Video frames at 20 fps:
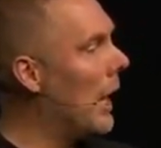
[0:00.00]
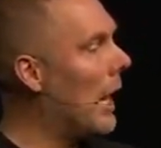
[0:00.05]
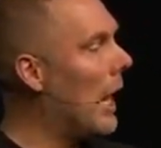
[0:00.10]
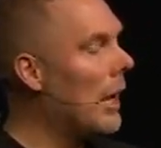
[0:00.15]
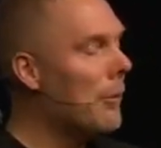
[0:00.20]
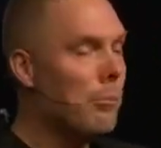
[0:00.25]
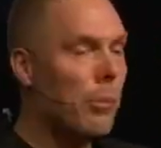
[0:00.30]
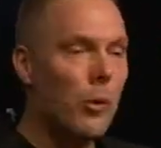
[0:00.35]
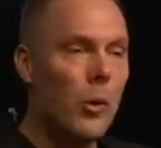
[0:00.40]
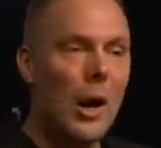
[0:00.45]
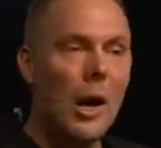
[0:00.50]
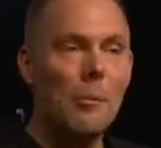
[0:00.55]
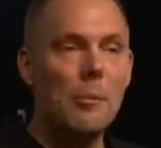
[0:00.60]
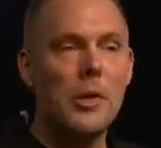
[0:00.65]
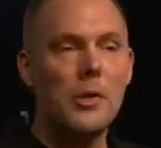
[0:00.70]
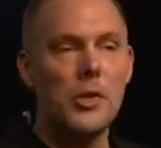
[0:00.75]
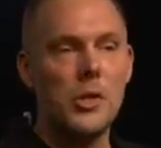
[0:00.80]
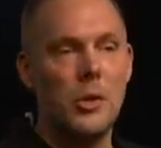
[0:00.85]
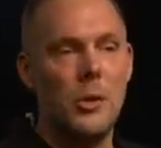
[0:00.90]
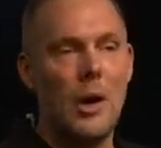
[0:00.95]
And I
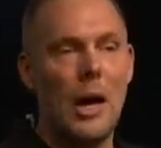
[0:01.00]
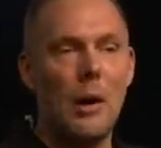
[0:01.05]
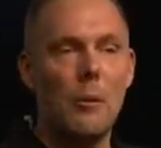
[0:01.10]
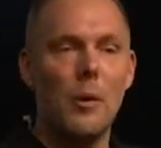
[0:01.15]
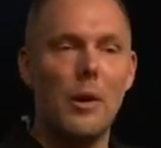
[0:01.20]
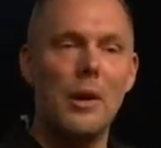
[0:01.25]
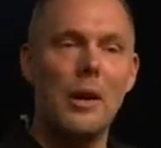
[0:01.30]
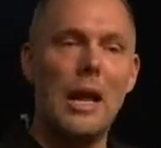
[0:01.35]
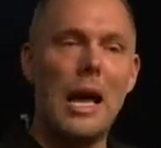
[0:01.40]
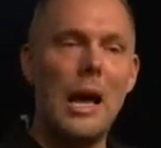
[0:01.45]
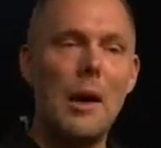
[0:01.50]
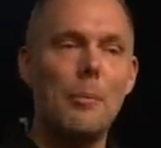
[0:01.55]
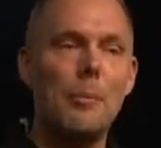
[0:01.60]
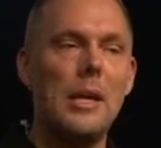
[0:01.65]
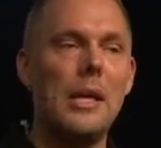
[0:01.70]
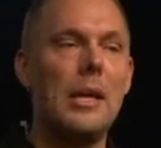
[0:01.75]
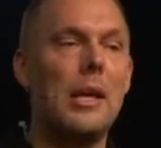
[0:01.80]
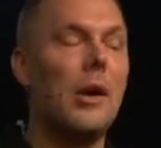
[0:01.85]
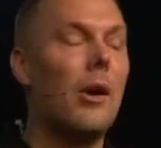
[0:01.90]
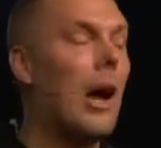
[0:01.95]
promise you, I would not
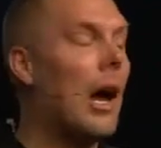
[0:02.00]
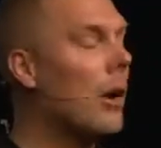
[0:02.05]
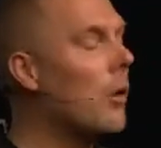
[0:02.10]
be here.